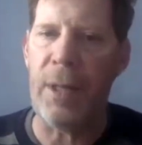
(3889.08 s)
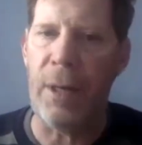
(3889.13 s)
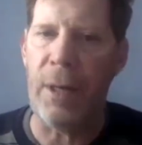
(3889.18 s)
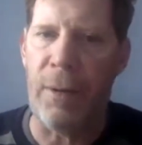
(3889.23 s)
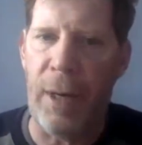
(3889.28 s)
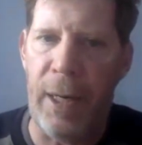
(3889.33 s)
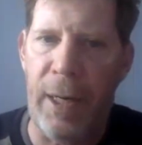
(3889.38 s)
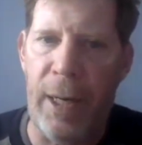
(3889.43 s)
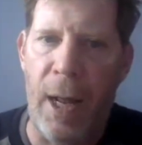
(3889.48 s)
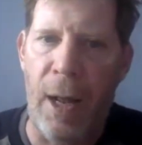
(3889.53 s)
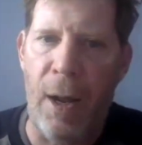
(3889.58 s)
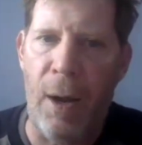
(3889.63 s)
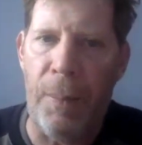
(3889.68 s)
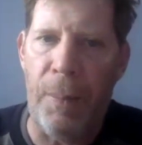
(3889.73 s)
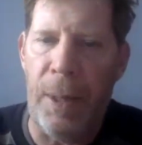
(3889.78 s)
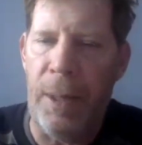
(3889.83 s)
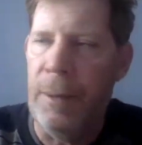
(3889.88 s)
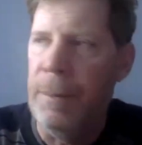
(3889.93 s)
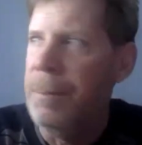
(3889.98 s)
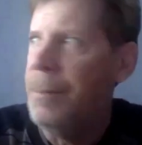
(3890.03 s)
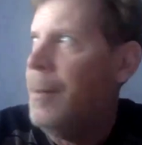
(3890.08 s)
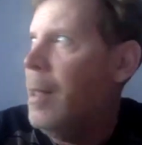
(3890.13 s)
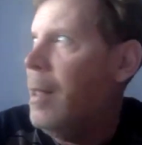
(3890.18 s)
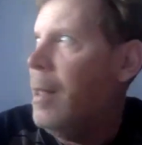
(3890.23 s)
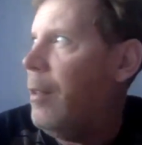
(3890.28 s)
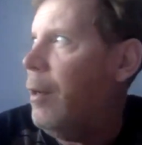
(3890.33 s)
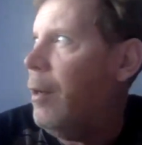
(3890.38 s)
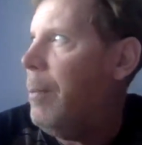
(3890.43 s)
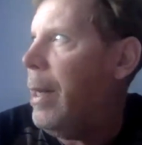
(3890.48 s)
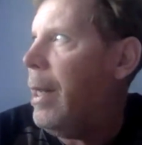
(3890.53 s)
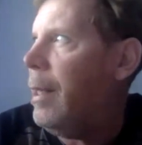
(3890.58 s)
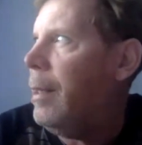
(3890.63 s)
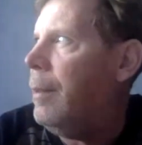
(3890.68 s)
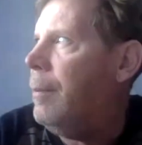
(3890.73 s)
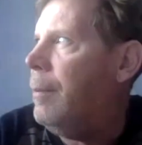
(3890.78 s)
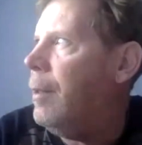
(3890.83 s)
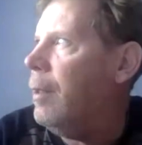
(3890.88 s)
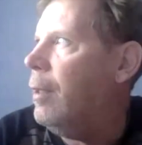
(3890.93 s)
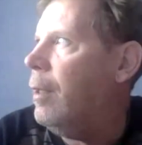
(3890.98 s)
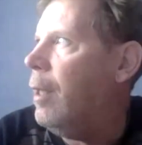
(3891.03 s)
there right now, but they're
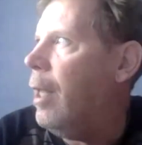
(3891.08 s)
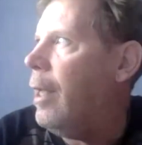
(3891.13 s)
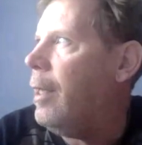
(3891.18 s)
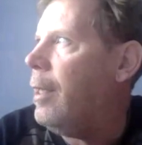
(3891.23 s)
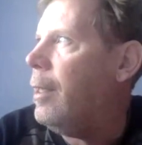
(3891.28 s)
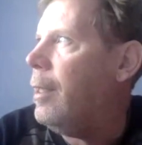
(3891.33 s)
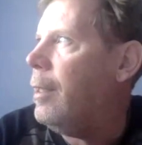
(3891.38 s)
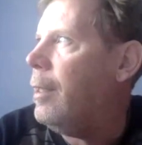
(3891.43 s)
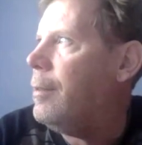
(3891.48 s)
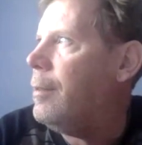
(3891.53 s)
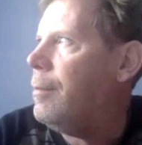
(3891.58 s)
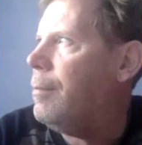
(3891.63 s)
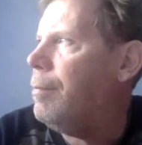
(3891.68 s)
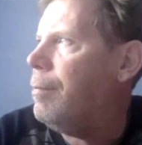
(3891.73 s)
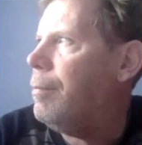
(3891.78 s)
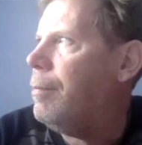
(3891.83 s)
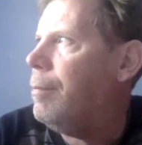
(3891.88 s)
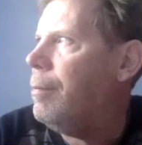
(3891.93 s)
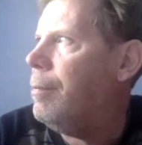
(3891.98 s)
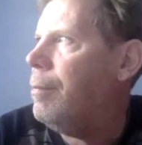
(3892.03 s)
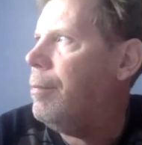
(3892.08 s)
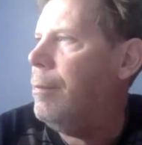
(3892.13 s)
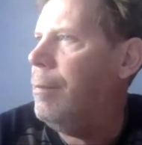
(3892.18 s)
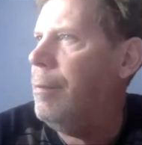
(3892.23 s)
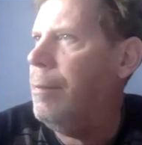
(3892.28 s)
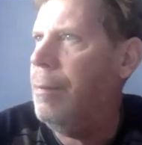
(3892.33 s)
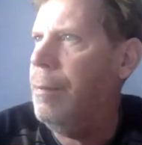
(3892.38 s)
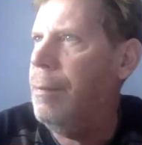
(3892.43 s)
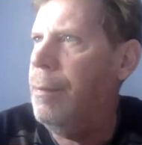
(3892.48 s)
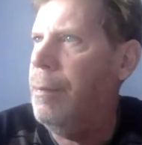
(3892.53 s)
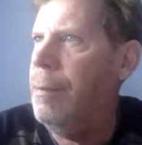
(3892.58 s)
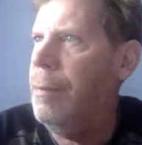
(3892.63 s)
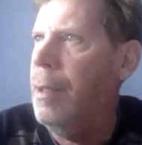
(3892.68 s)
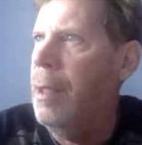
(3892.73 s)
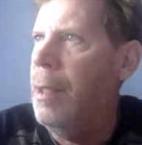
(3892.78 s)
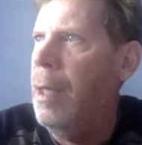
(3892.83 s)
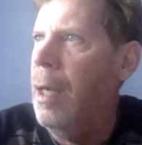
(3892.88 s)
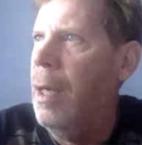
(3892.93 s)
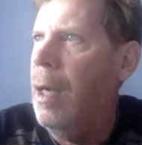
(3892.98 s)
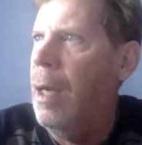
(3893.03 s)
big. They're like, mm,
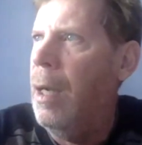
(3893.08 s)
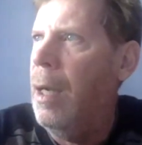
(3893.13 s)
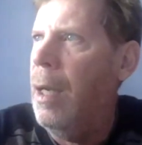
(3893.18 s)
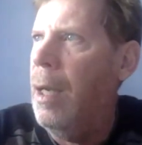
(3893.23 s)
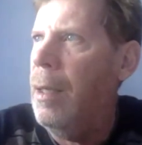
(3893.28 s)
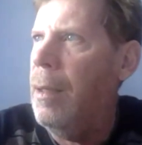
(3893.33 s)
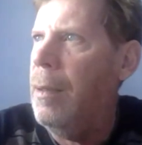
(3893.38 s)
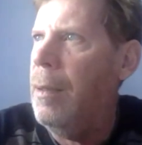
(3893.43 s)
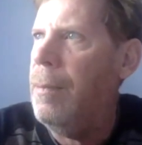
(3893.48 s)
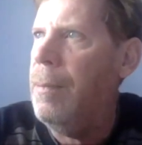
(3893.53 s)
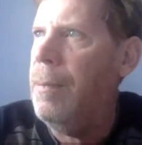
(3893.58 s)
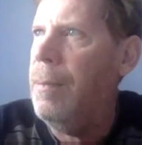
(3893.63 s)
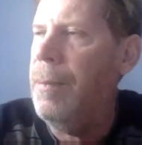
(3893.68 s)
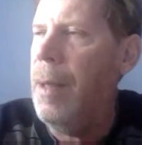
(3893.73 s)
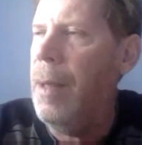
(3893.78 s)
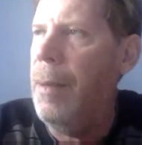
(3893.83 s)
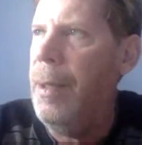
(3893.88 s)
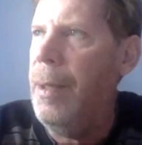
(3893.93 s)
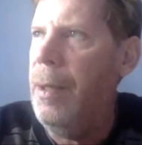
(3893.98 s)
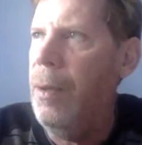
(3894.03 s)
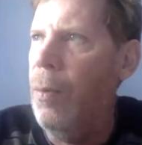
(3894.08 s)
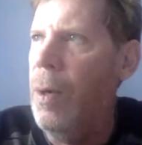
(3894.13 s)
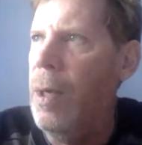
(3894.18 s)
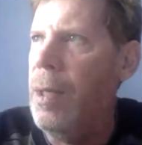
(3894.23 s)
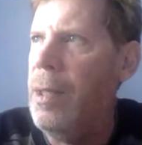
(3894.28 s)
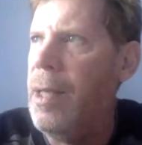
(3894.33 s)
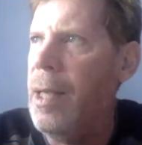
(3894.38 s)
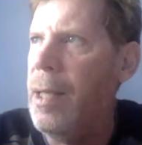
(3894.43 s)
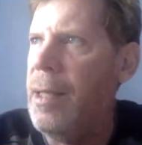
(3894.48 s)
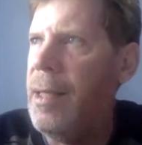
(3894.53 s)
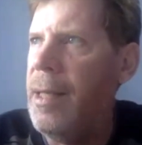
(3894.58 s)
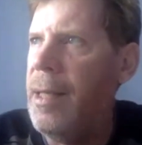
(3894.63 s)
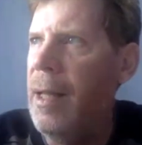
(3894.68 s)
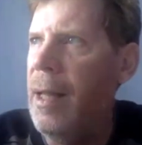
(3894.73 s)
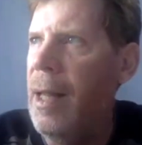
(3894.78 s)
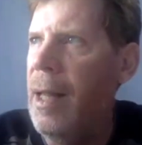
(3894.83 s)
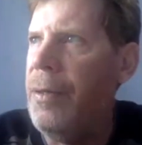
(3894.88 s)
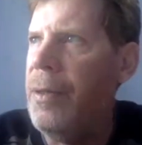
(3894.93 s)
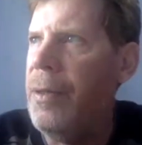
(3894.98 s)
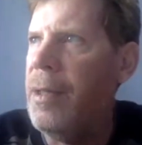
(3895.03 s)
I mean, the ones that
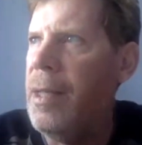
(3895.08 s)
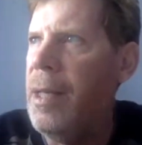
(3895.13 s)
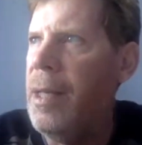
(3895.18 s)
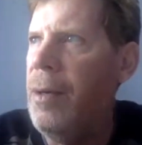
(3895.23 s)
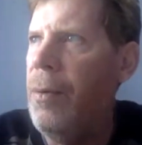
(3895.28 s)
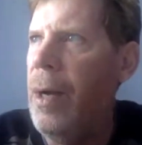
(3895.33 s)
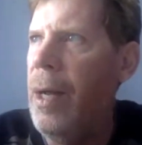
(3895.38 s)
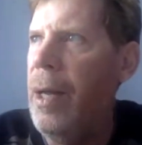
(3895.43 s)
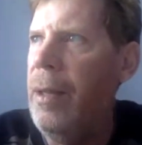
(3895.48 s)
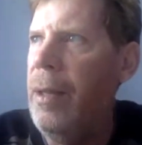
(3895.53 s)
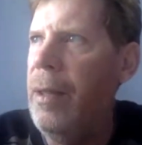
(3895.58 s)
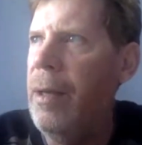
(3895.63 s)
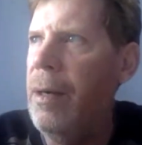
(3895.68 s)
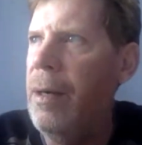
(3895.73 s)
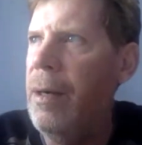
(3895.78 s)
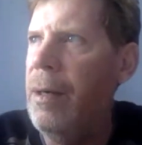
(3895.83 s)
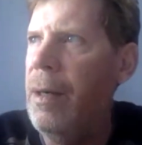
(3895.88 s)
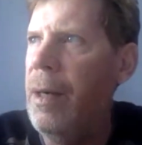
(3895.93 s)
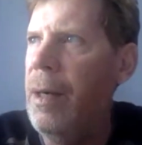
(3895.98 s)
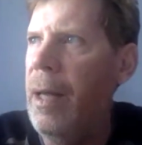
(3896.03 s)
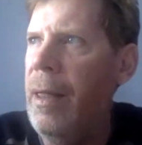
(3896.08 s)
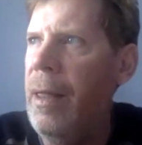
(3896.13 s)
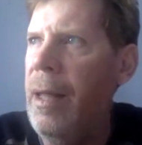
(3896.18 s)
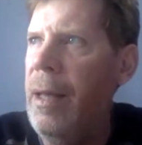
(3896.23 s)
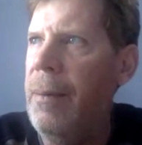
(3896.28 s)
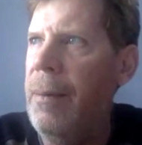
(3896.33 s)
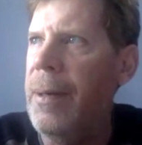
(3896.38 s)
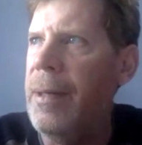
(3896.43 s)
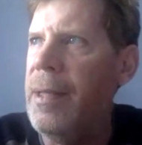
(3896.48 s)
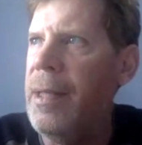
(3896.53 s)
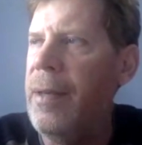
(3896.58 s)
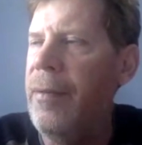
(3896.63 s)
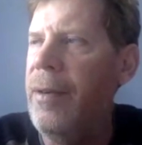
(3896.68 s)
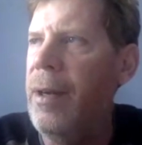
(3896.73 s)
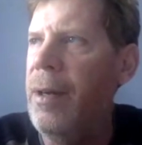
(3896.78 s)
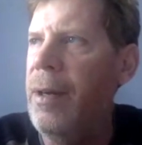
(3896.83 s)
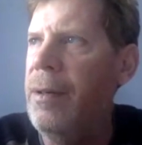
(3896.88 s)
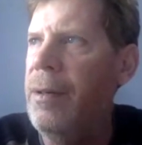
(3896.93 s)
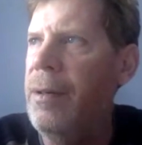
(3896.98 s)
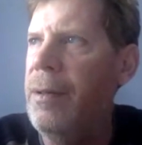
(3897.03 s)
sail out the Seaway, they're, I think, about seven
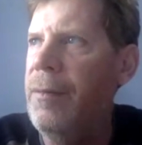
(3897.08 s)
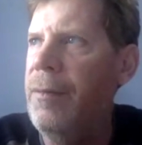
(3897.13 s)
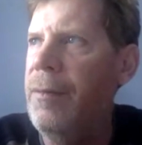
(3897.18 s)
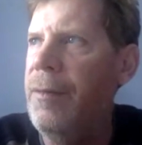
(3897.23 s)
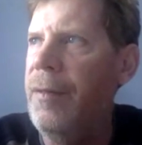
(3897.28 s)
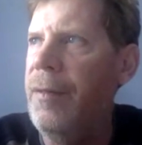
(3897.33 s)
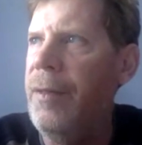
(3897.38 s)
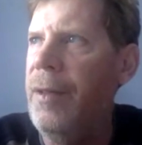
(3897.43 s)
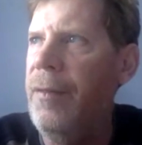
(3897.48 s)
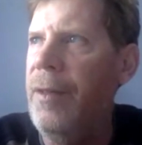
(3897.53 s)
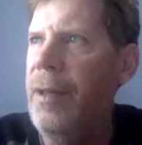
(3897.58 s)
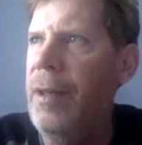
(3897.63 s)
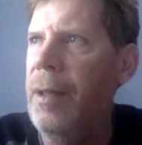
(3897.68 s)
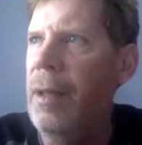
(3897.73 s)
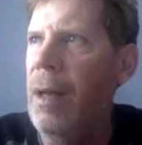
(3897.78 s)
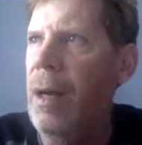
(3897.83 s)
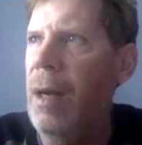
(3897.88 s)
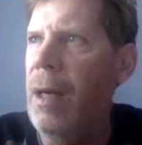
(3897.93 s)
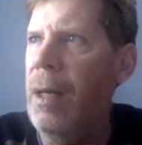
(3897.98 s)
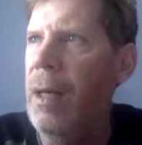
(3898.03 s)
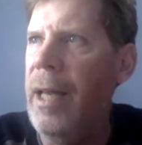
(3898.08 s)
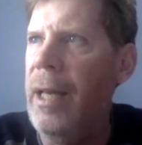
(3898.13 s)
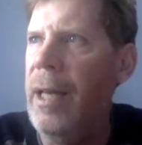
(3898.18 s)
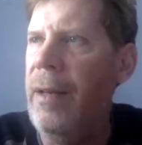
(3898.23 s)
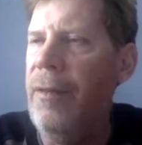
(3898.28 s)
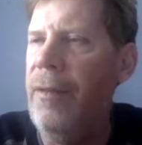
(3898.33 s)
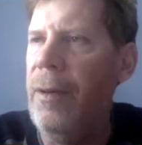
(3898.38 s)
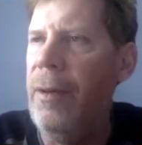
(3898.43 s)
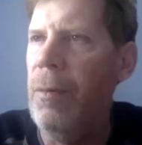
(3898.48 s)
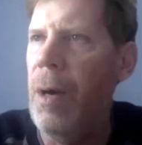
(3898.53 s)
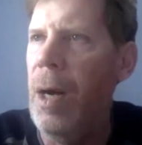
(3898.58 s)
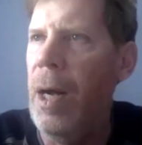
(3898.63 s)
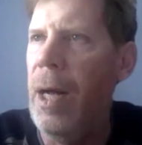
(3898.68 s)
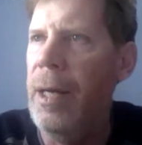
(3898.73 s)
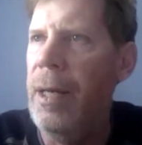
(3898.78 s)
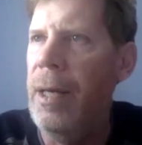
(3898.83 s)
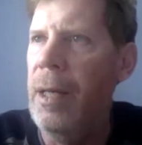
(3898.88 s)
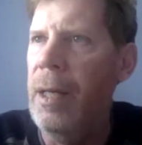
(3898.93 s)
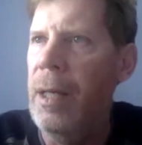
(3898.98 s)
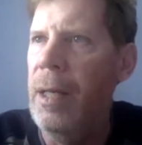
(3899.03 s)
hundred fifty feet long, eighty feet
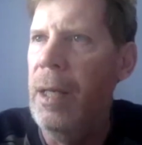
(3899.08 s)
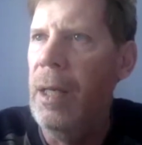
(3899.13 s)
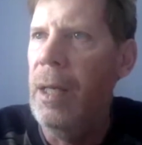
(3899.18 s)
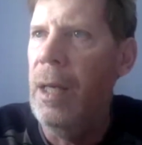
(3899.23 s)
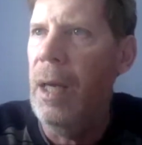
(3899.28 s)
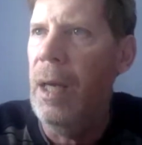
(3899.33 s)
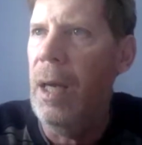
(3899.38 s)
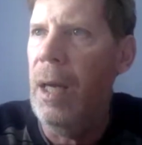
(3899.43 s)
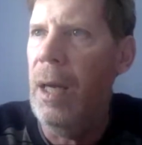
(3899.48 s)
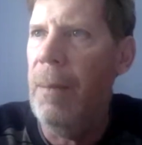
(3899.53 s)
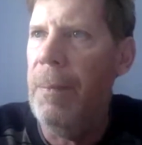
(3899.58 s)
wide, uh,